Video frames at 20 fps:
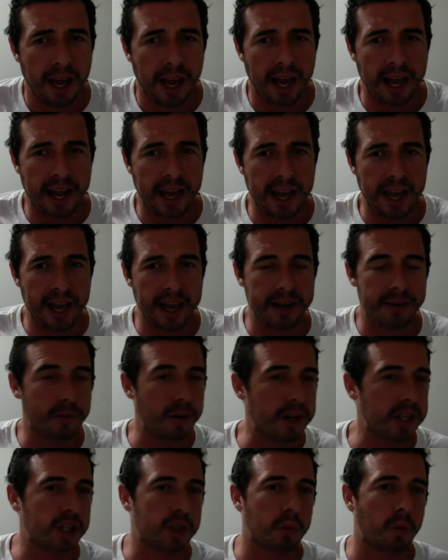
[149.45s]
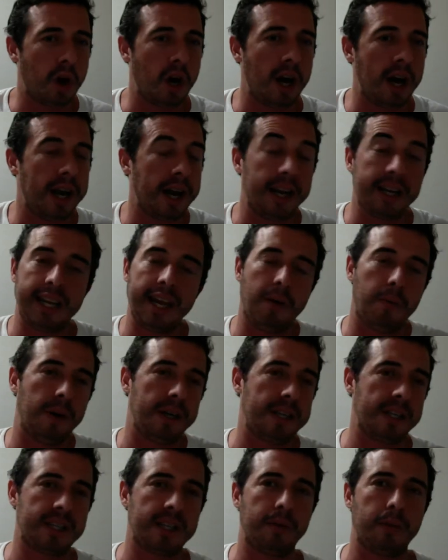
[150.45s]
And Rich Swann, I can't wait
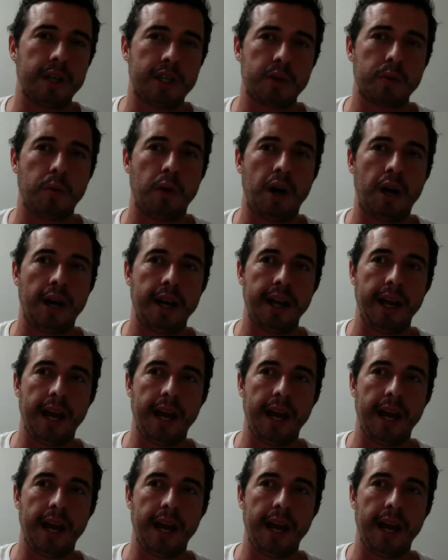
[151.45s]
to see Rich Swann.